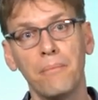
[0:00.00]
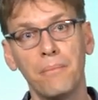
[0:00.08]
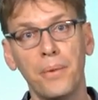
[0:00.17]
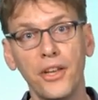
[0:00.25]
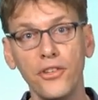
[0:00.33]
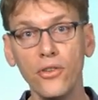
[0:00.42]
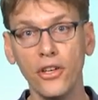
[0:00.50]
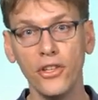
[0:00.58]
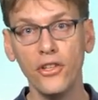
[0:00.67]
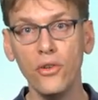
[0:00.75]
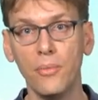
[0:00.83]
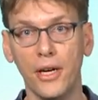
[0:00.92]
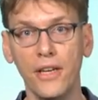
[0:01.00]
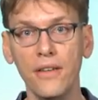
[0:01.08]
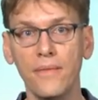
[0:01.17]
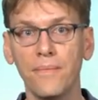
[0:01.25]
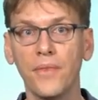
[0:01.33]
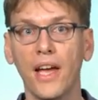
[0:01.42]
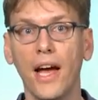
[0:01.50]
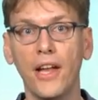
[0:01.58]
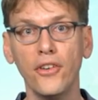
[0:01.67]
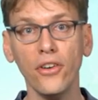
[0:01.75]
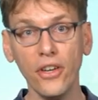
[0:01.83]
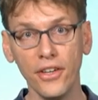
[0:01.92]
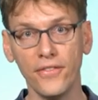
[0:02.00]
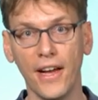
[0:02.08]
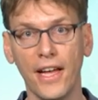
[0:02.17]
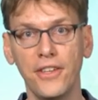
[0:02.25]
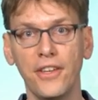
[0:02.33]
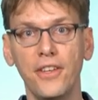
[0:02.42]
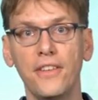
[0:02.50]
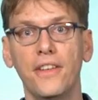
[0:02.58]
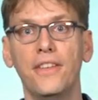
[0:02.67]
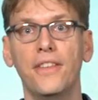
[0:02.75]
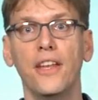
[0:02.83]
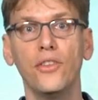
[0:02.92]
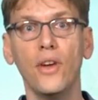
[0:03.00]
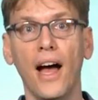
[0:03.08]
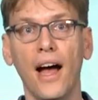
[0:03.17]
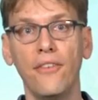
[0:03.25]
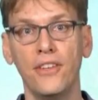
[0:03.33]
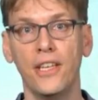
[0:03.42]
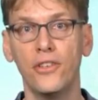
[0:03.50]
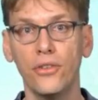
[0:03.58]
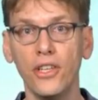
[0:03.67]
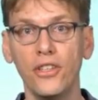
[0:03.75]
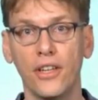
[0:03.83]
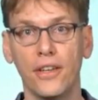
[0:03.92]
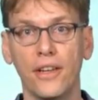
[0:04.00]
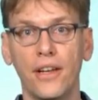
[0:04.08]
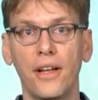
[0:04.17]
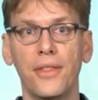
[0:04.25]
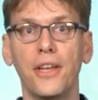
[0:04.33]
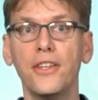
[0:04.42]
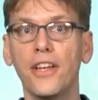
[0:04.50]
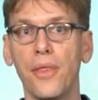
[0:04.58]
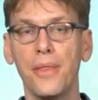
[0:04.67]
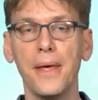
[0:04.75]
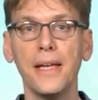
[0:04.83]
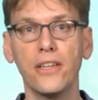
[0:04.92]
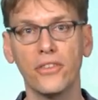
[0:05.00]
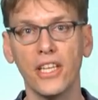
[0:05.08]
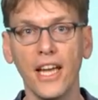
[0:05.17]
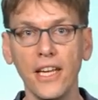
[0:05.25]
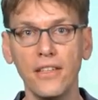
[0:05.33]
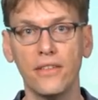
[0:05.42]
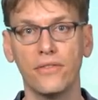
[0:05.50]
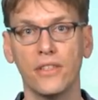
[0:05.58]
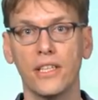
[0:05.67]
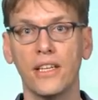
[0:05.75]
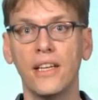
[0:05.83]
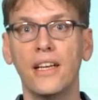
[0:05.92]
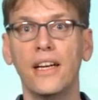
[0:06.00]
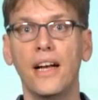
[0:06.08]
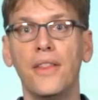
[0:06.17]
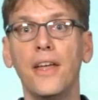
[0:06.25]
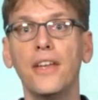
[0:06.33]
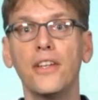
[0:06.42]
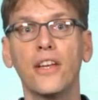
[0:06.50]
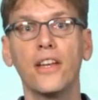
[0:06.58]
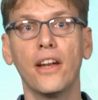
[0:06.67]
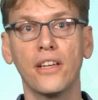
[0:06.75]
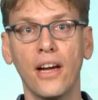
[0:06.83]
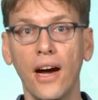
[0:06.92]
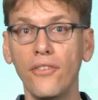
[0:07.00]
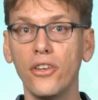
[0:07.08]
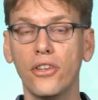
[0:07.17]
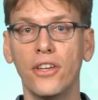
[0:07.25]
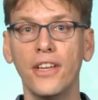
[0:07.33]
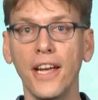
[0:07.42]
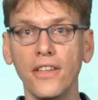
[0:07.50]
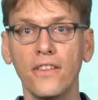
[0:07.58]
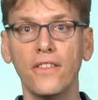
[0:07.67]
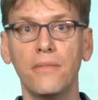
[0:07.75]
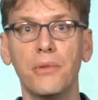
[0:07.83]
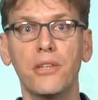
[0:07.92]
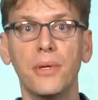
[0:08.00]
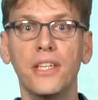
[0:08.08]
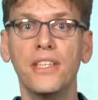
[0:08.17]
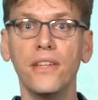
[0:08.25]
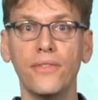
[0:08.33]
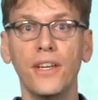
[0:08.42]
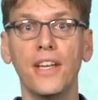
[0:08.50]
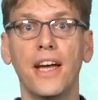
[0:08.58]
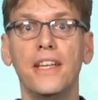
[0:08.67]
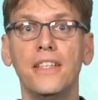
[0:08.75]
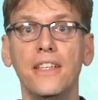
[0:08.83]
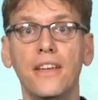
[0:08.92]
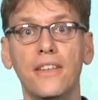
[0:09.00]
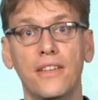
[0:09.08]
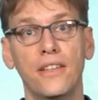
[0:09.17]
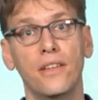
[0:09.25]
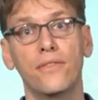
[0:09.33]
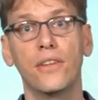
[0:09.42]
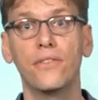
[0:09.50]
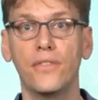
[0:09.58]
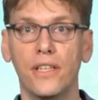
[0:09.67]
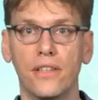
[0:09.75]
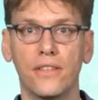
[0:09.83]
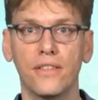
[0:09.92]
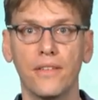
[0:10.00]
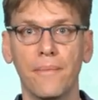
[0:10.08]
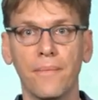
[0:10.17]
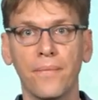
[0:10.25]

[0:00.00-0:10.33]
But you are human, and your advantage is that you have an intuition, that you can think creatively, and that you can uncover connections between different ideas in different fields.